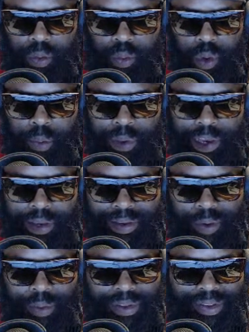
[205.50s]
what
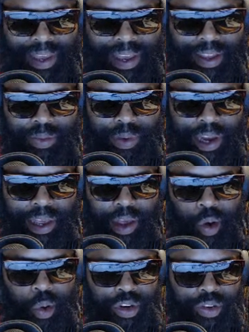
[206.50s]
we see is when they,
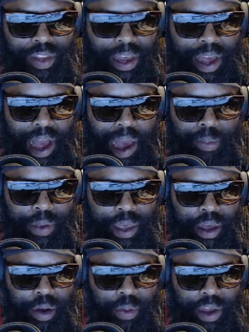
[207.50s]
or just like an
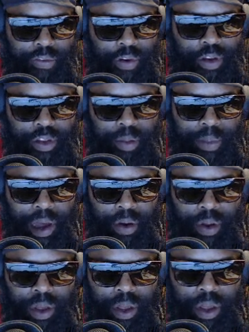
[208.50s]
IPO when they first come out,